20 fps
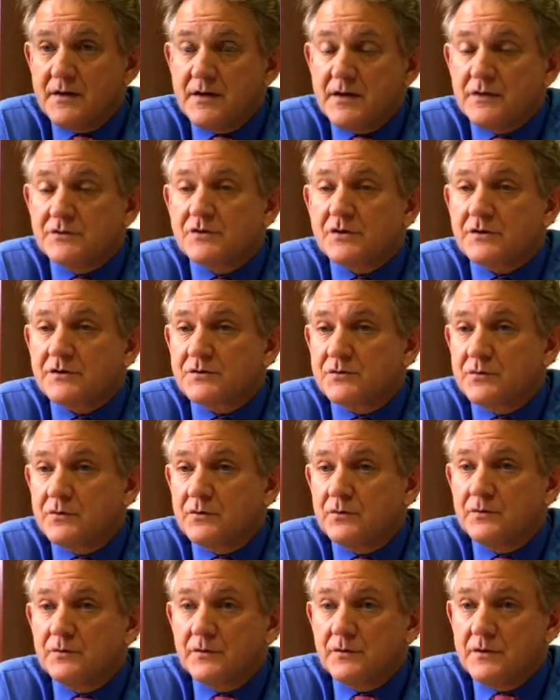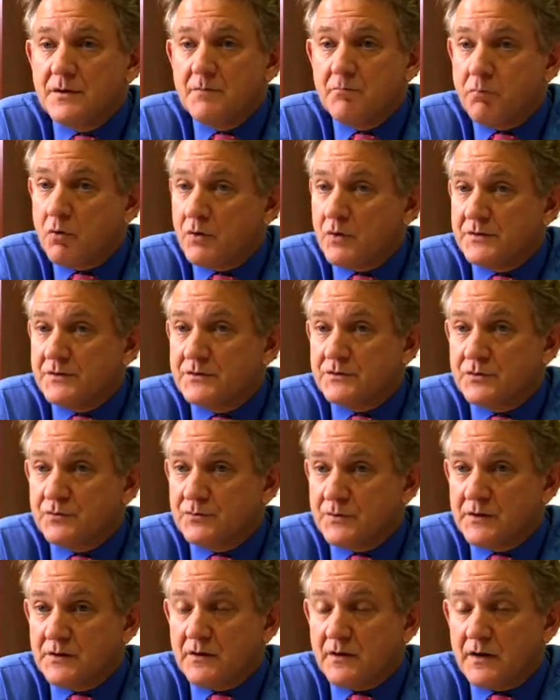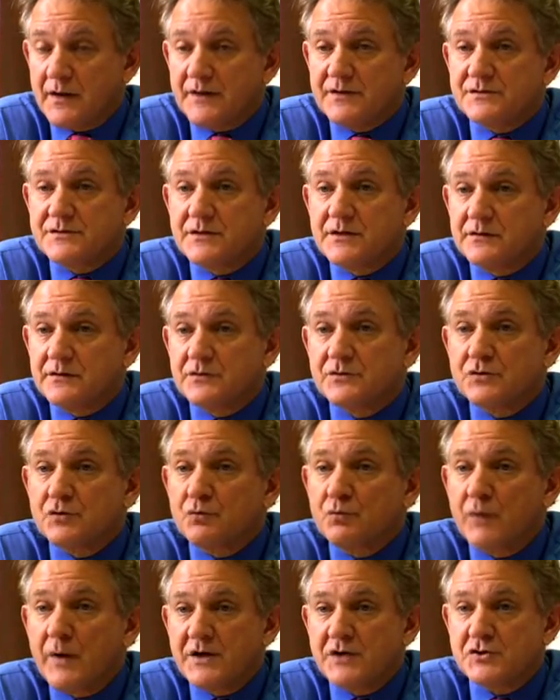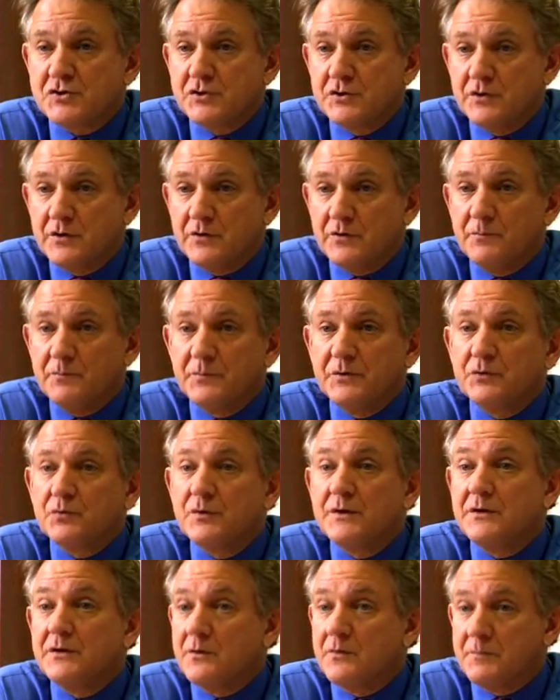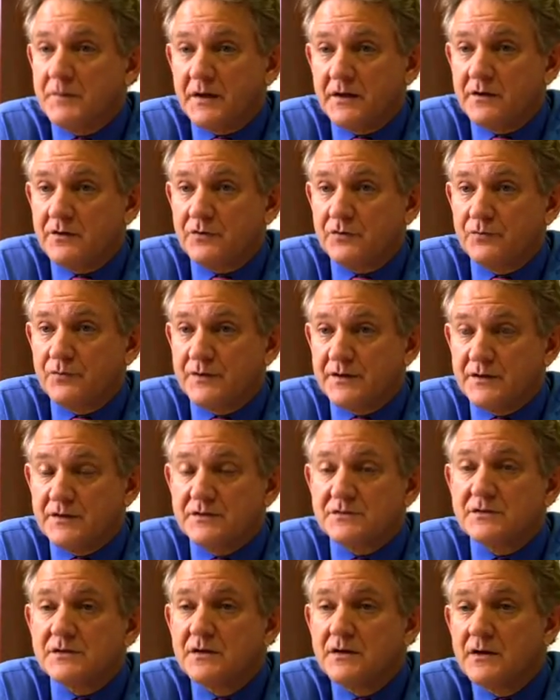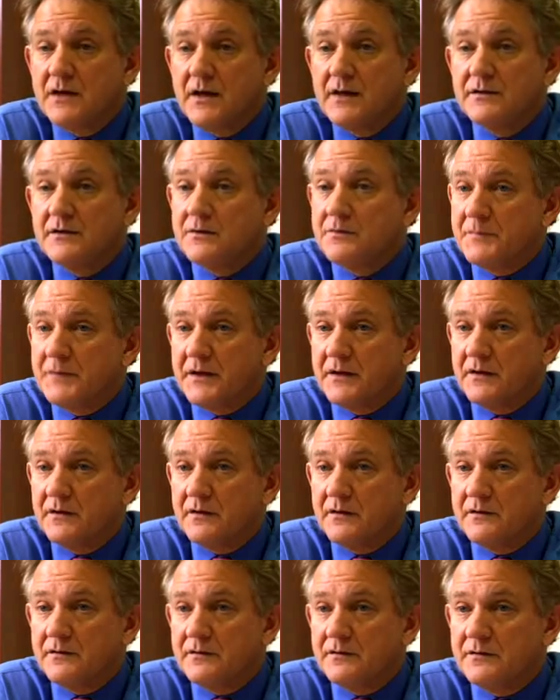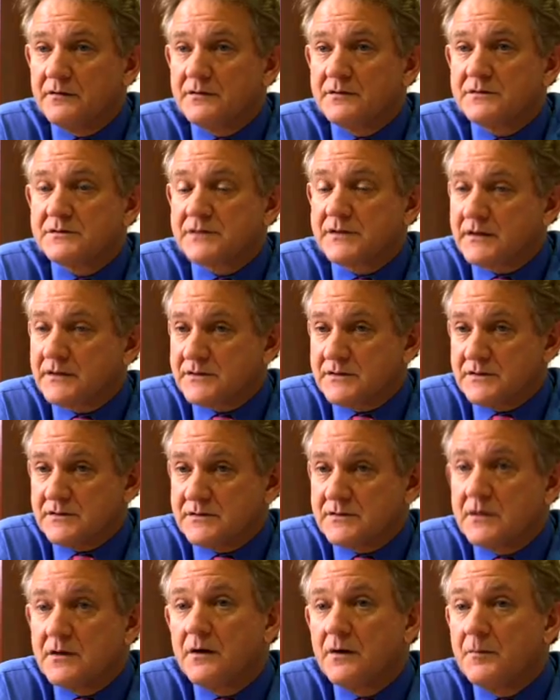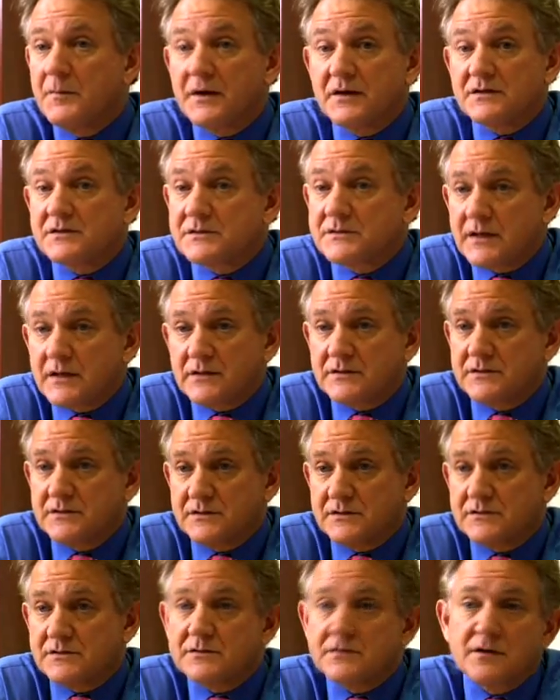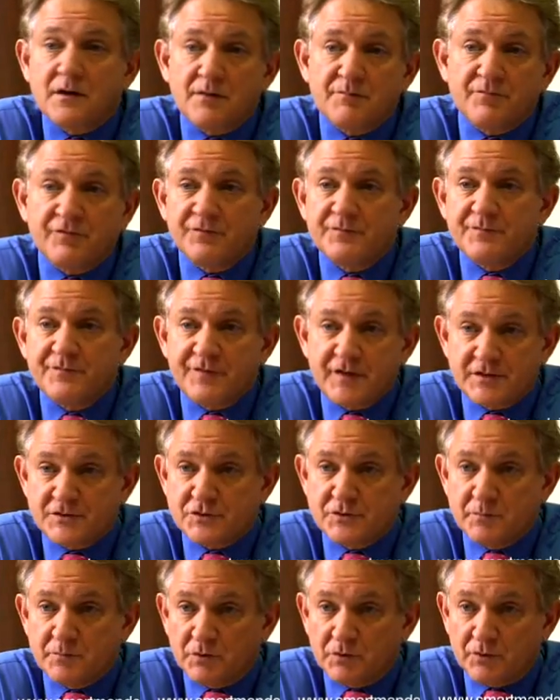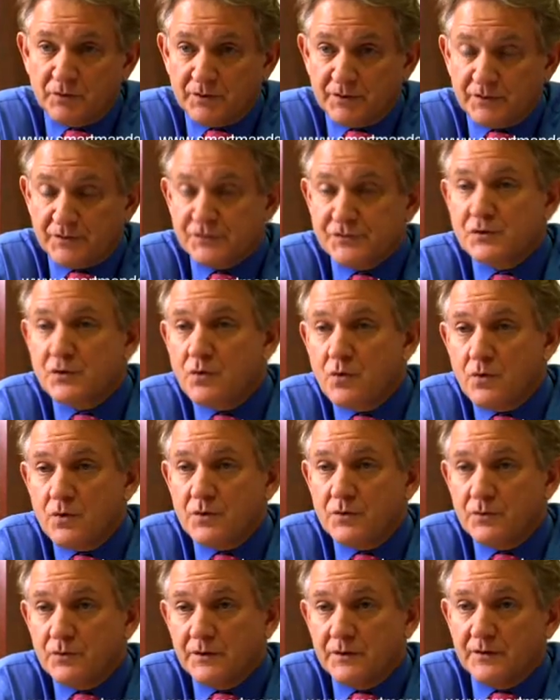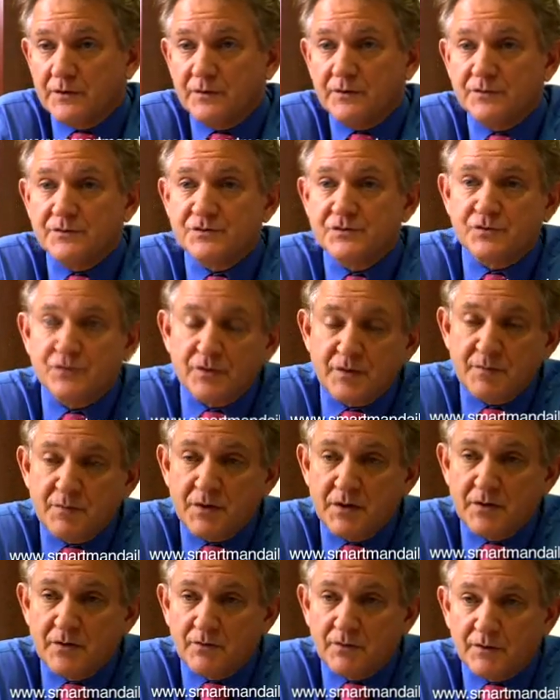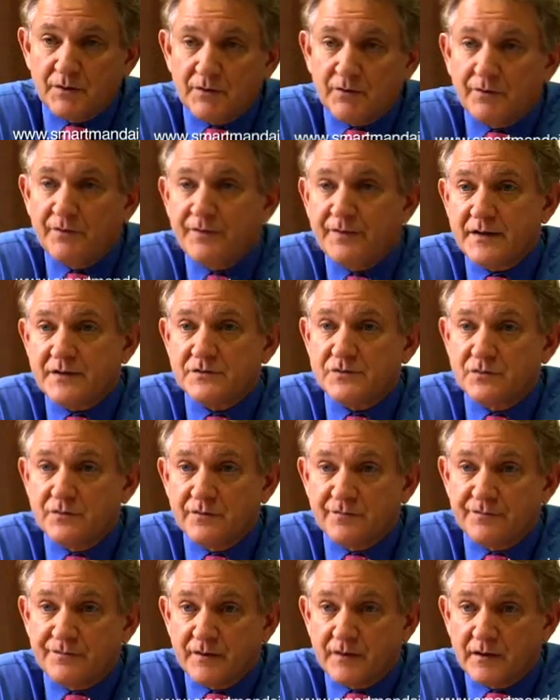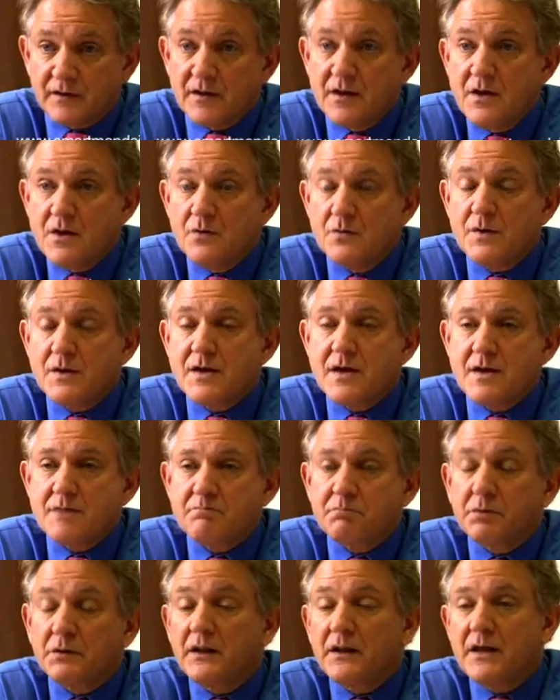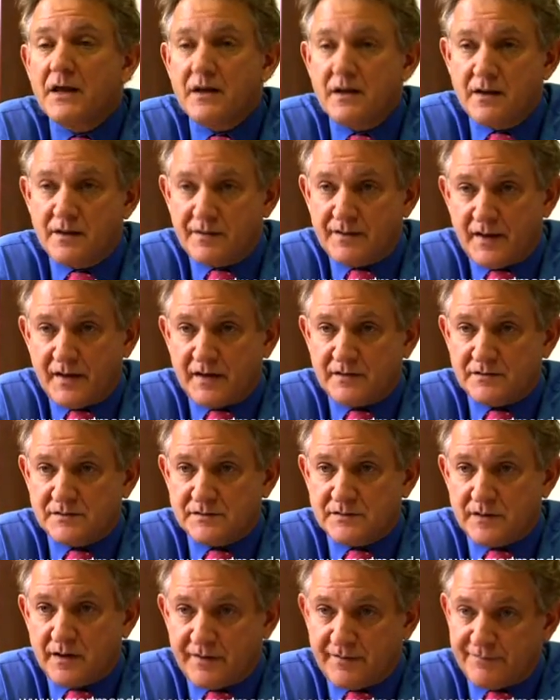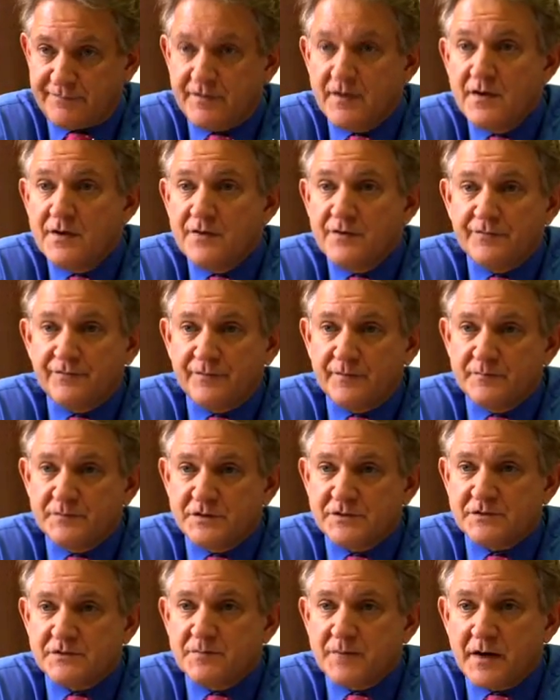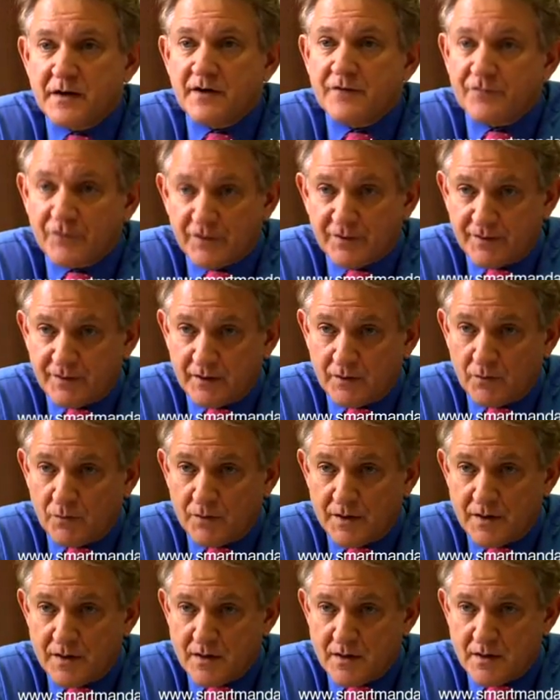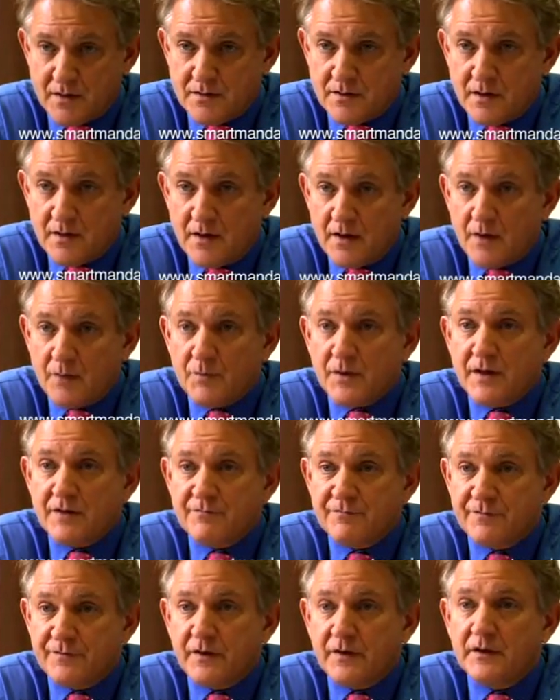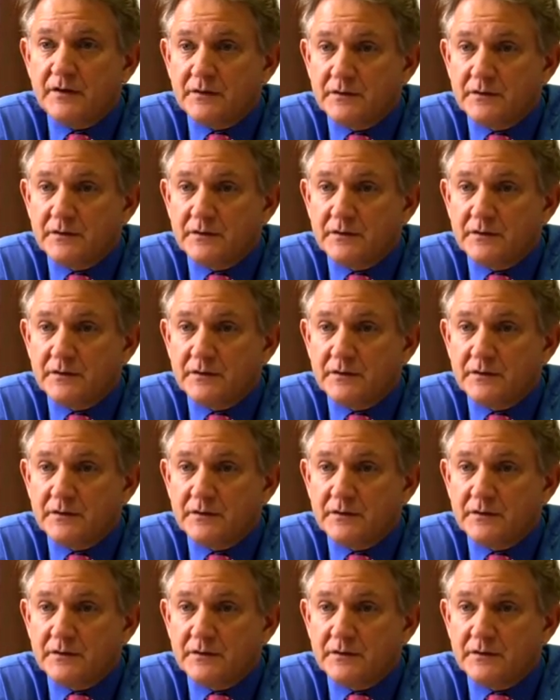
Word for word: It's also important to realize that there's a ratio between the omega-3s and the omega-6s. Omega-6s come from vegetable oils, corn oil, soybean oil, that sort of thing. We get plenty of that stuff from just about everything we eat, and we get very